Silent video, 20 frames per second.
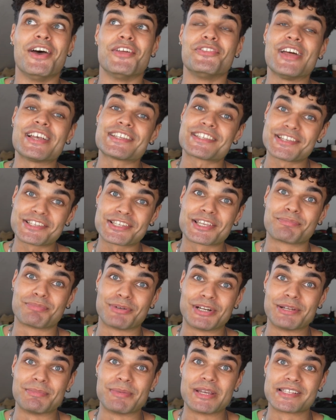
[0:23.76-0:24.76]
That sounds like a
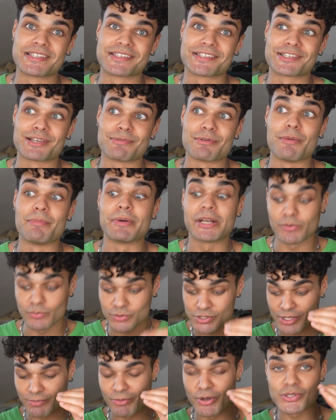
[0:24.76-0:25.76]
pretty amazing summer, but it
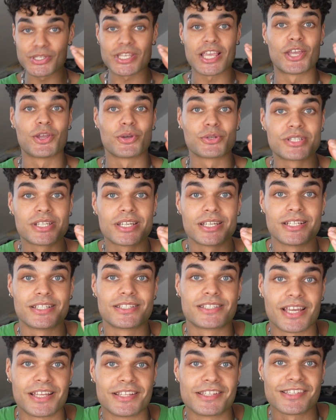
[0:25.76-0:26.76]
was the most chaotic and
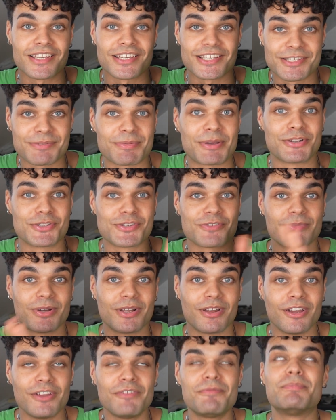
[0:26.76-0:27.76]
intense experience of my
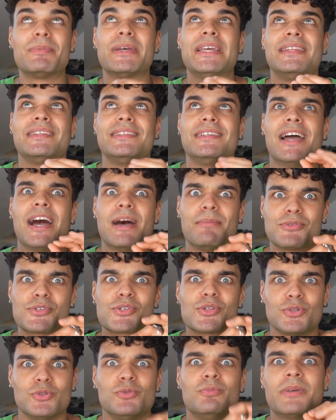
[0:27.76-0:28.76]
life, but in the
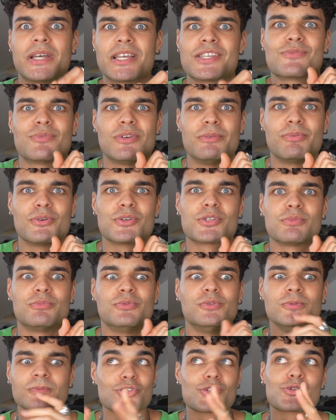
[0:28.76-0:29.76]
absolute best way
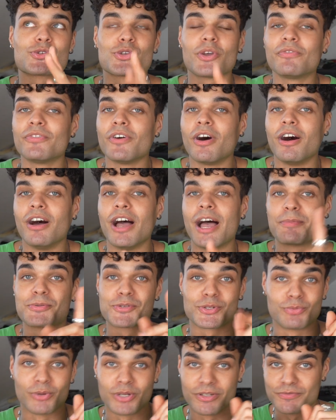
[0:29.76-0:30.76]
possible. So far,
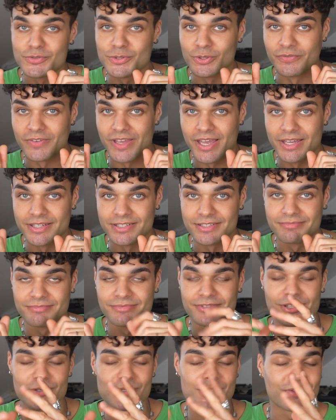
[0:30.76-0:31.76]
episode 1 of 2 have aired.
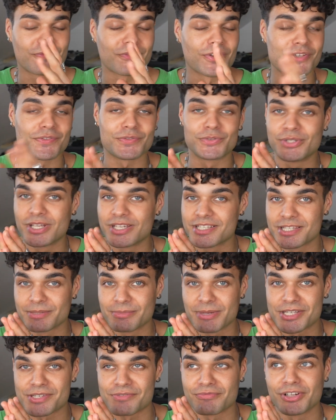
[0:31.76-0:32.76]
Those are the first few days in
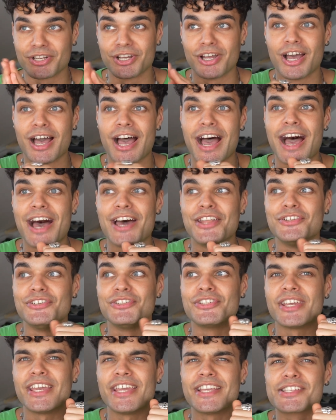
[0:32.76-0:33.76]
the Massaria,
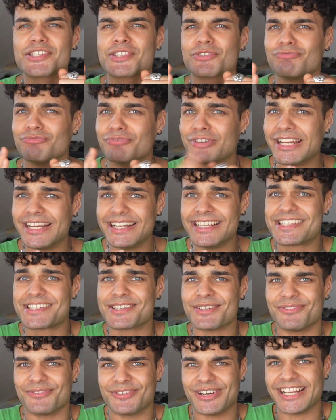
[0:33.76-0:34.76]
and it's really
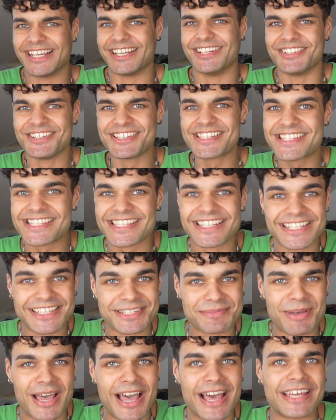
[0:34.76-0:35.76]
surreal seeing
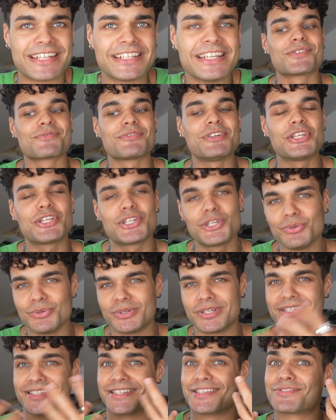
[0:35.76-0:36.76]
them aired. It's really cute
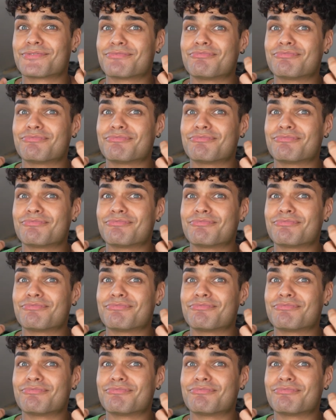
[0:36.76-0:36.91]
because it's